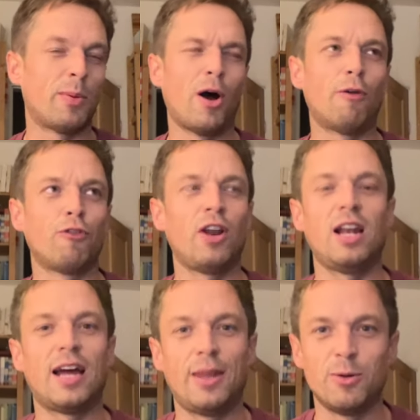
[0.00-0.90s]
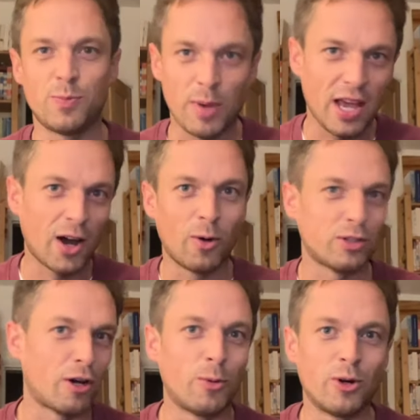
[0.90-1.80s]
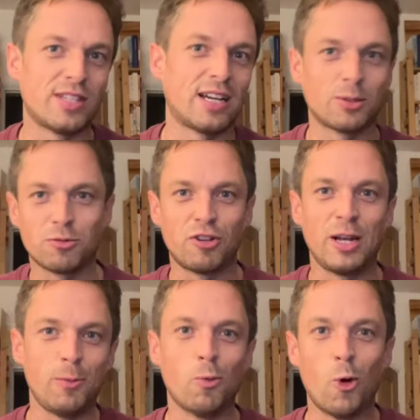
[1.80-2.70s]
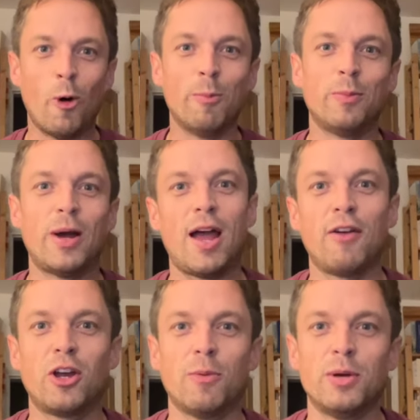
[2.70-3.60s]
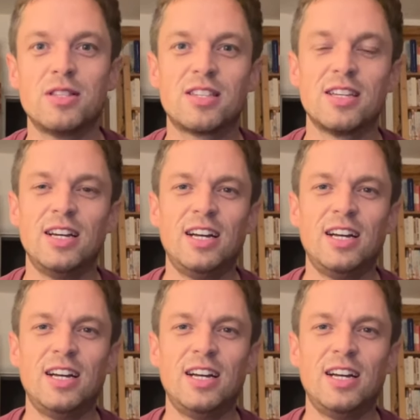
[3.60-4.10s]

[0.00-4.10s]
aren't really like those big old hot water tanks with really warm airing cupboards.